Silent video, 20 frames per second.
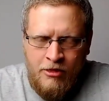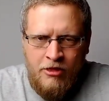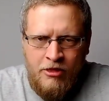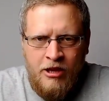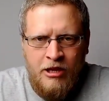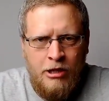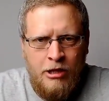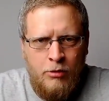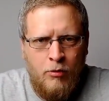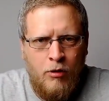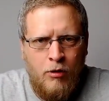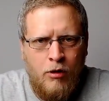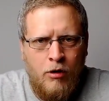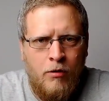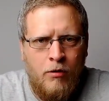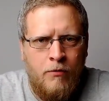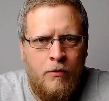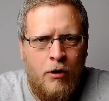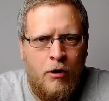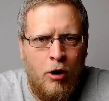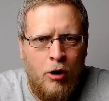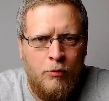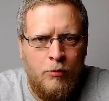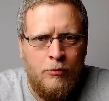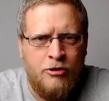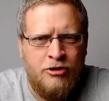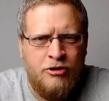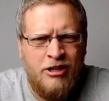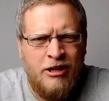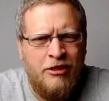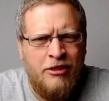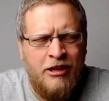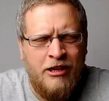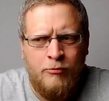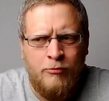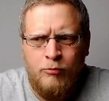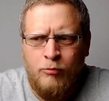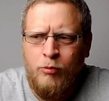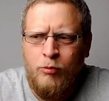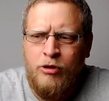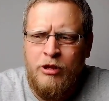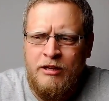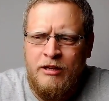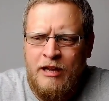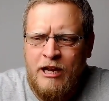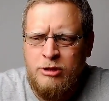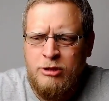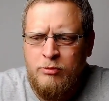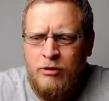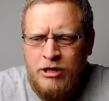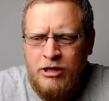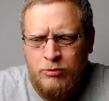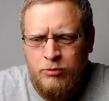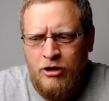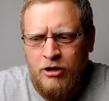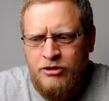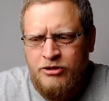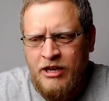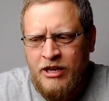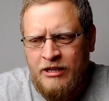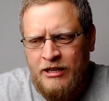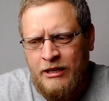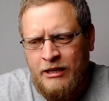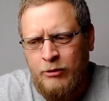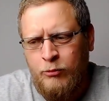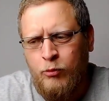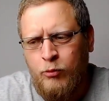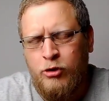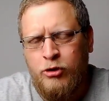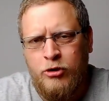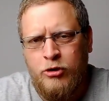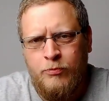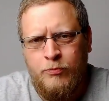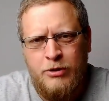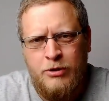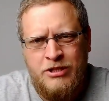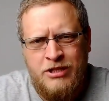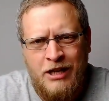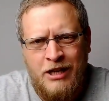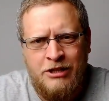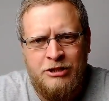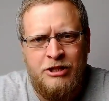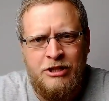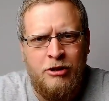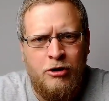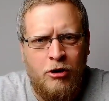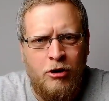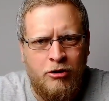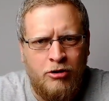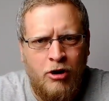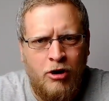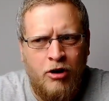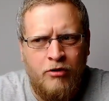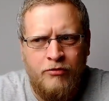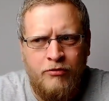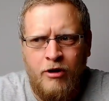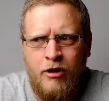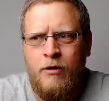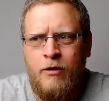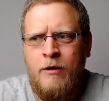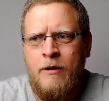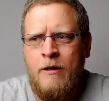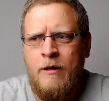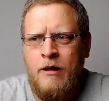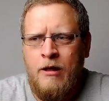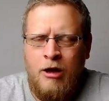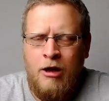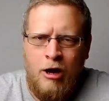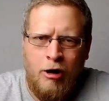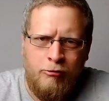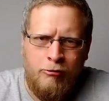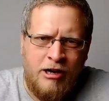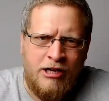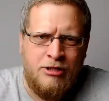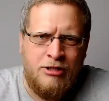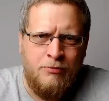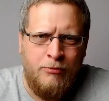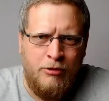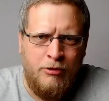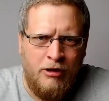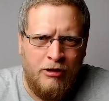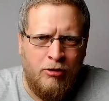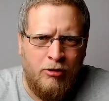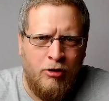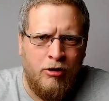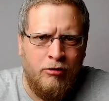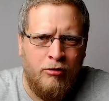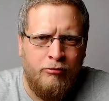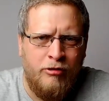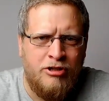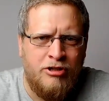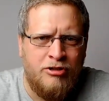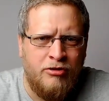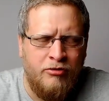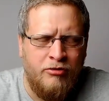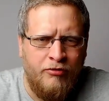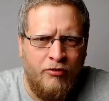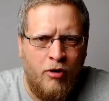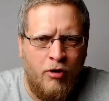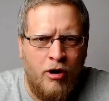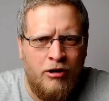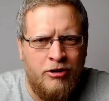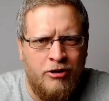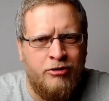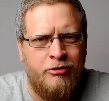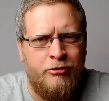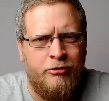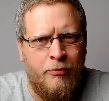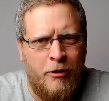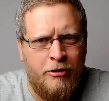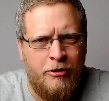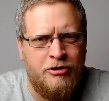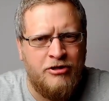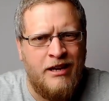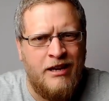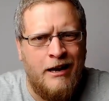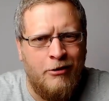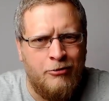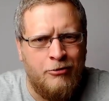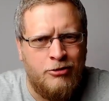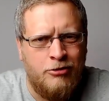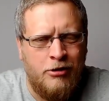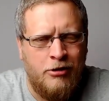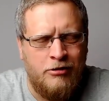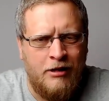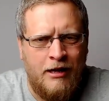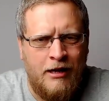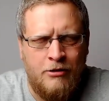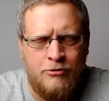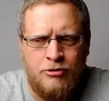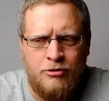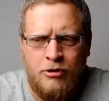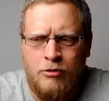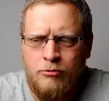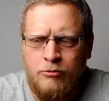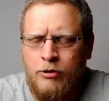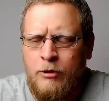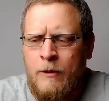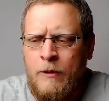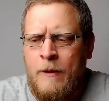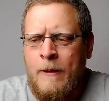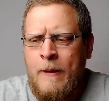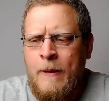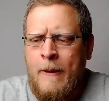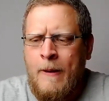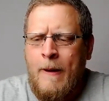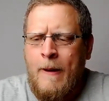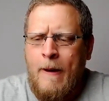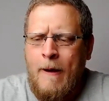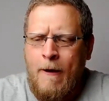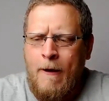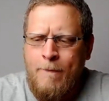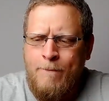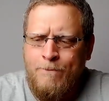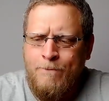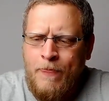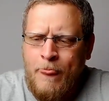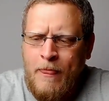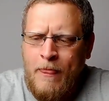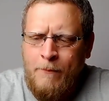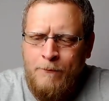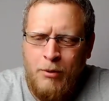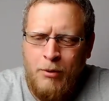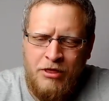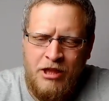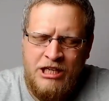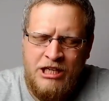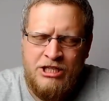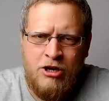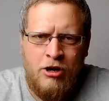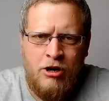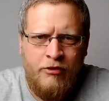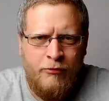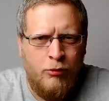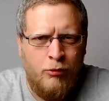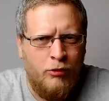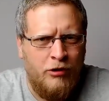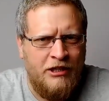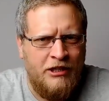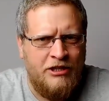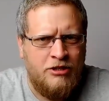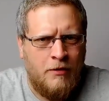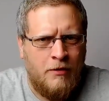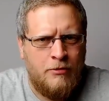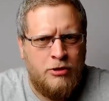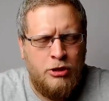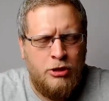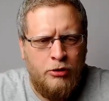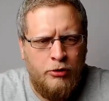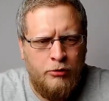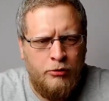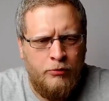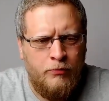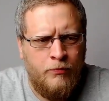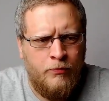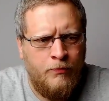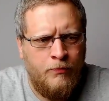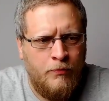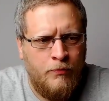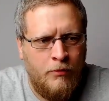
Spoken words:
then you are homeless. And I think within that as well, it's worth saying that it would potentially kind of cover harassment and kind of risk of violence from others outside the household. But this kind of all leads up to